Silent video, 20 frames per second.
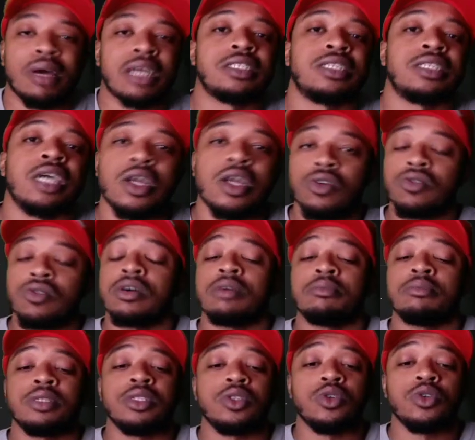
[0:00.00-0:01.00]
channel. I'm
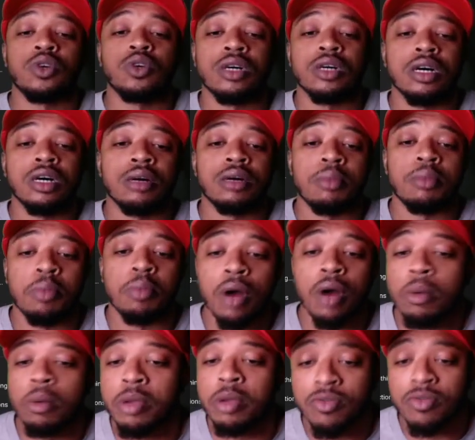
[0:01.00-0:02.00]
gonna do a um,
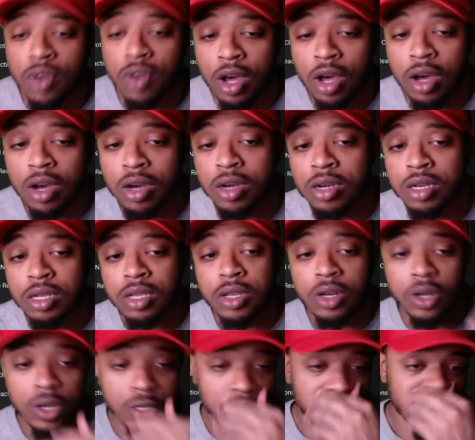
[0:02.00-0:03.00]
apartment vlog, you know
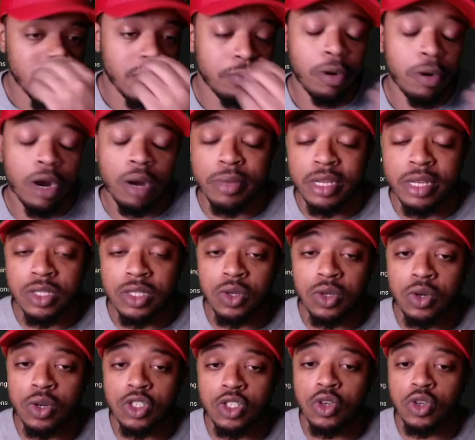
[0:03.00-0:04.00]
what I'm saying, apartment
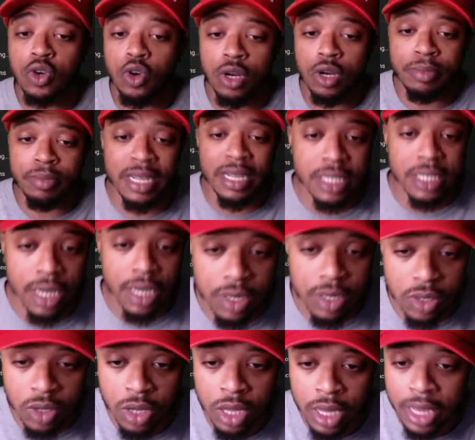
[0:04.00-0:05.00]
tour. So go to my channel
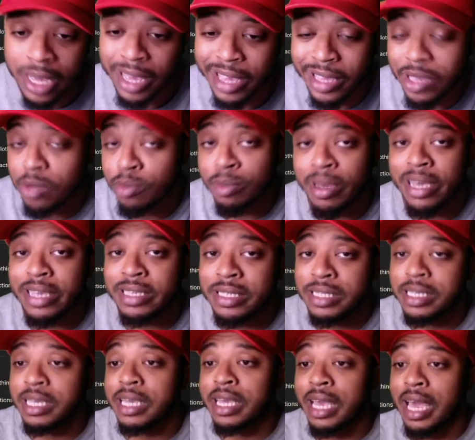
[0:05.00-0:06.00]
and you may
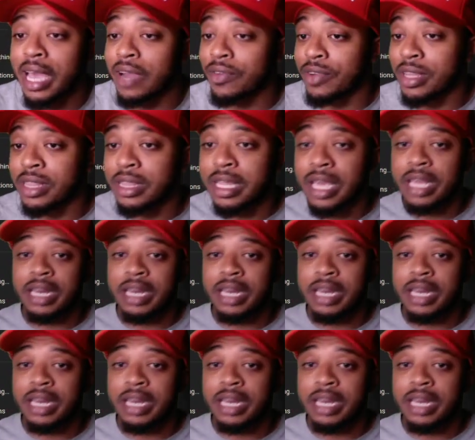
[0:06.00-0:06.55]
see everything